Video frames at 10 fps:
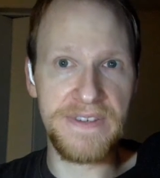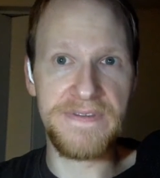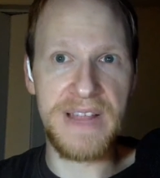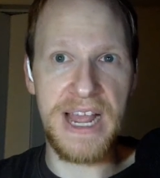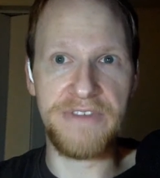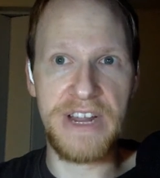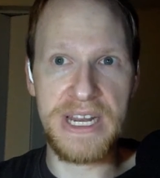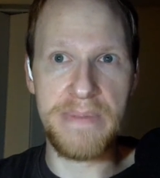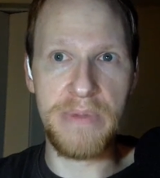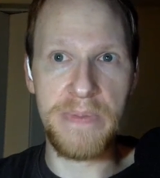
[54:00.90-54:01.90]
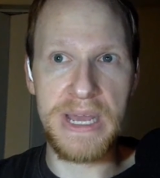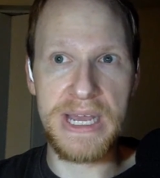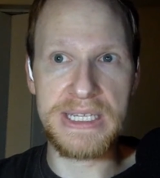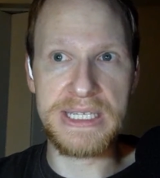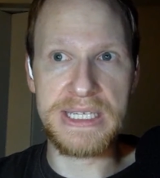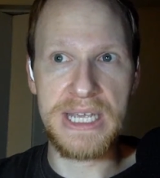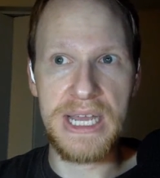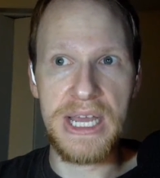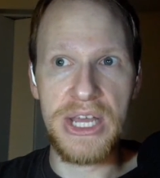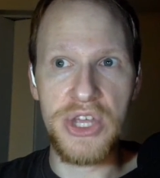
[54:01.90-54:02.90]
it's a flat rate number, because
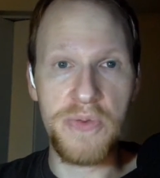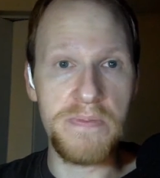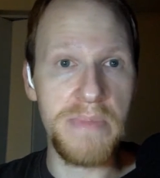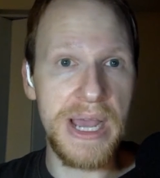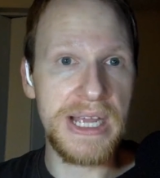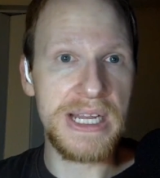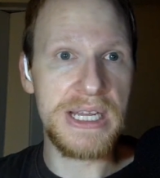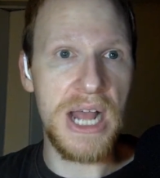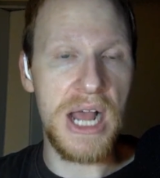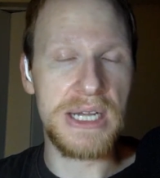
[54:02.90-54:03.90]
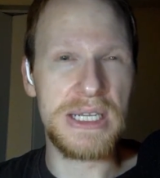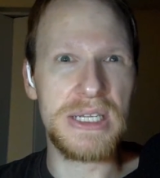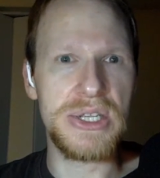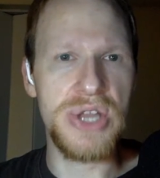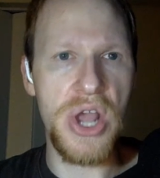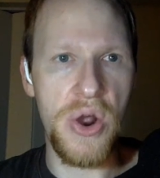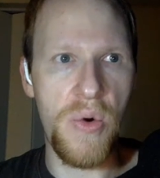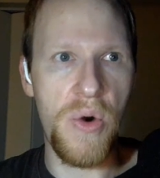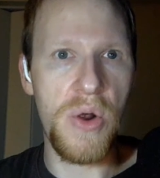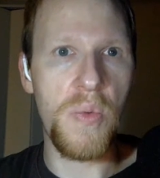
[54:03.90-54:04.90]
you might not
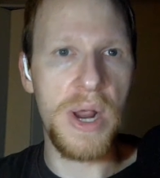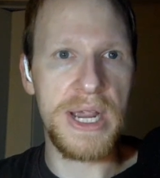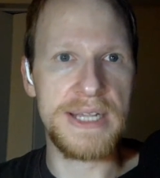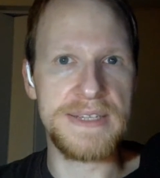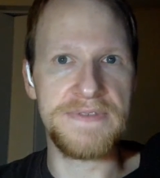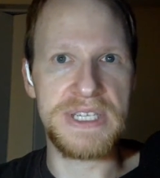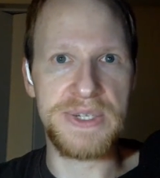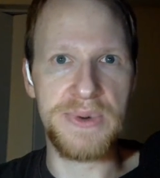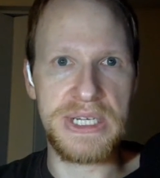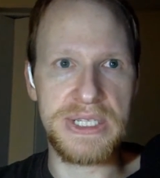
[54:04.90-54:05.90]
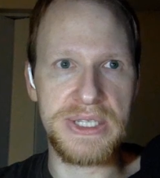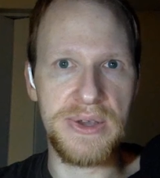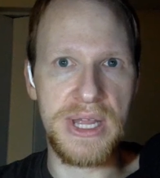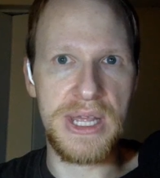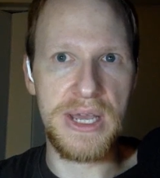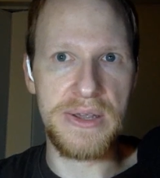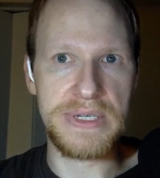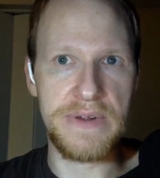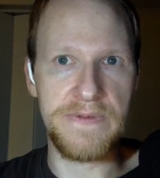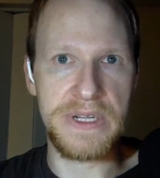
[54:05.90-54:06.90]
know what kinds of situations you could get
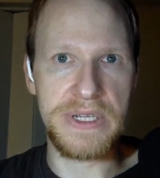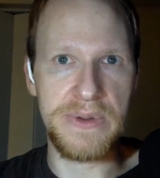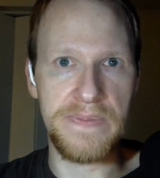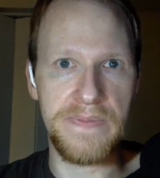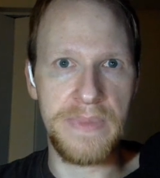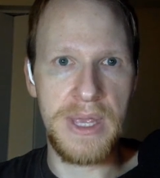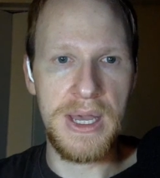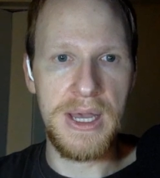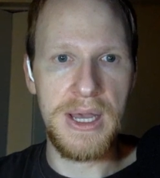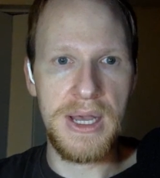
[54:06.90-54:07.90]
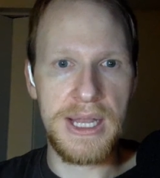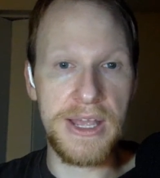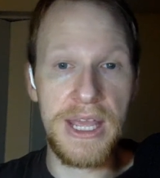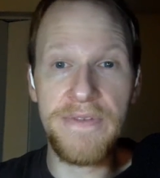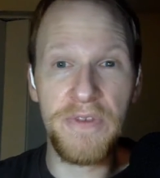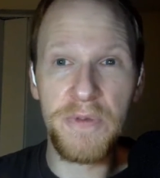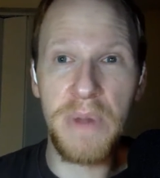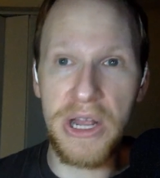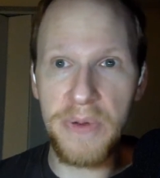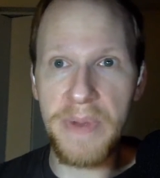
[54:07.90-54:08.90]
yourself into. Like even
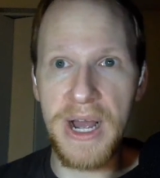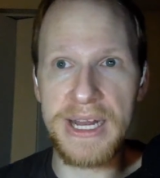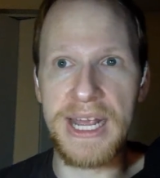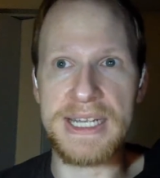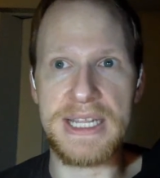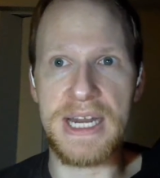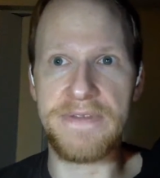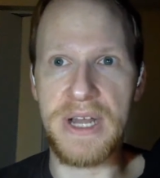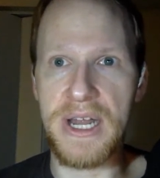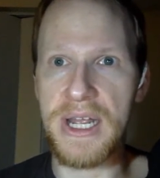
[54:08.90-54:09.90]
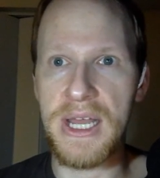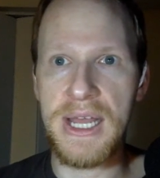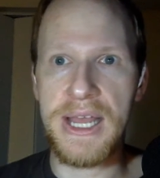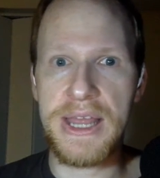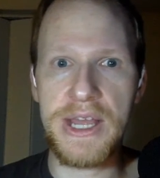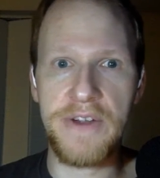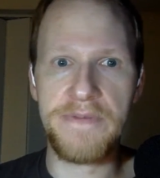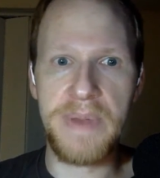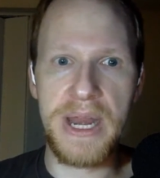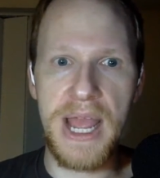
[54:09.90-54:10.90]
for my own podcast that I've done, there
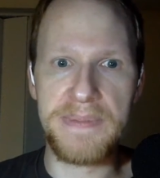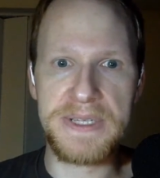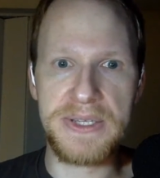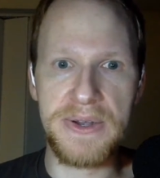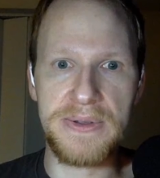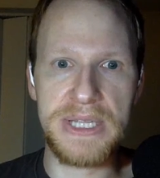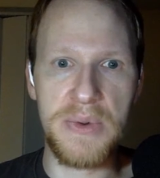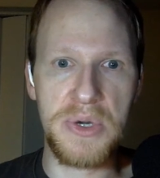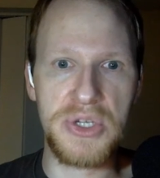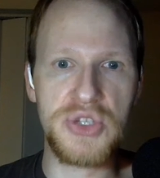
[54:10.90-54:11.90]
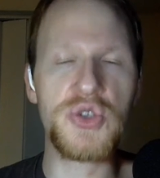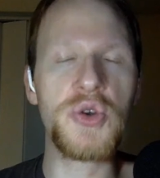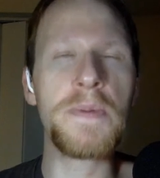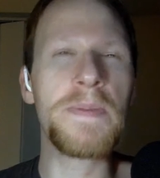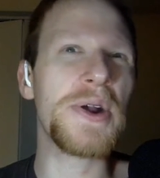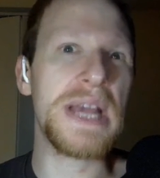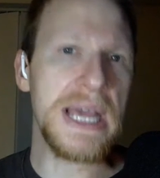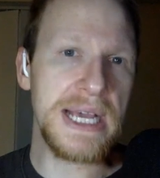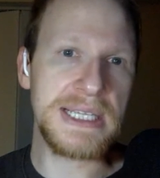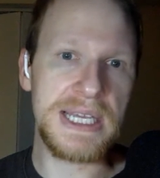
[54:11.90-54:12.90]
have been episodes that were super
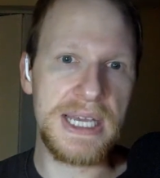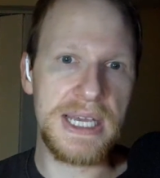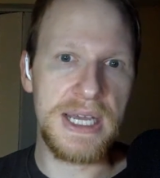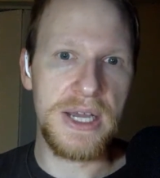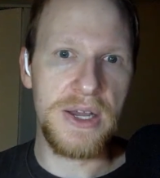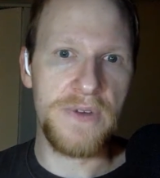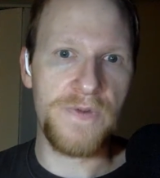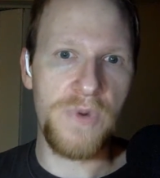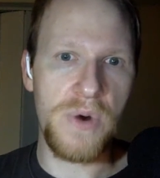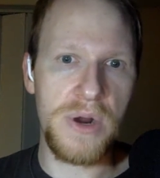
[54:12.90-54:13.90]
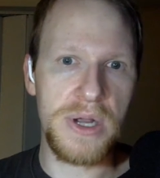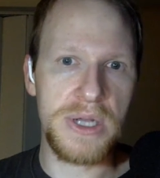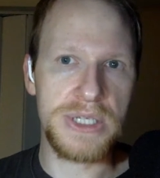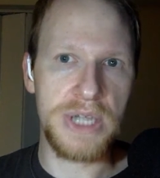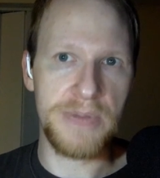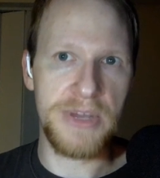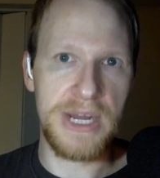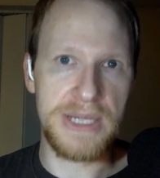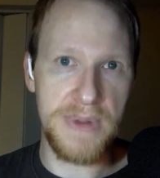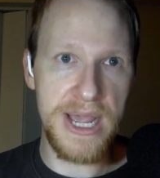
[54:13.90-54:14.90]
easy for John
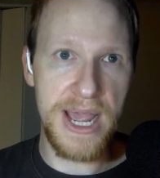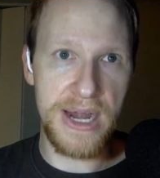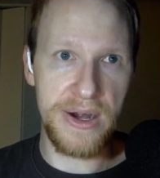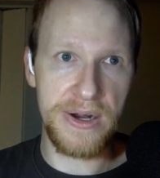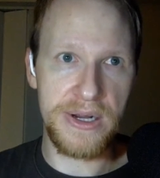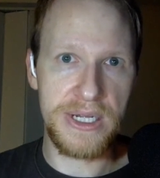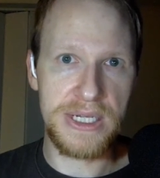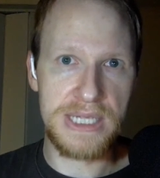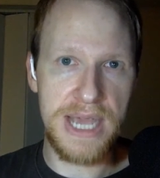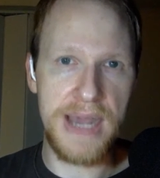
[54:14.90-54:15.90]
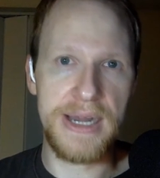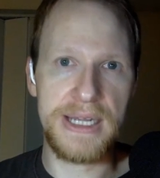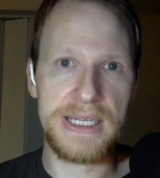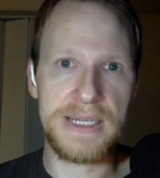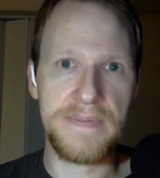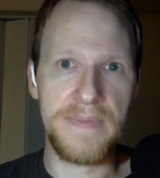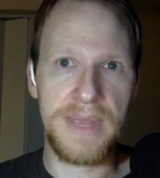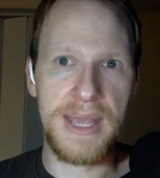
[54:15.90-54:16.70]
Buchanan, my editor, to edit.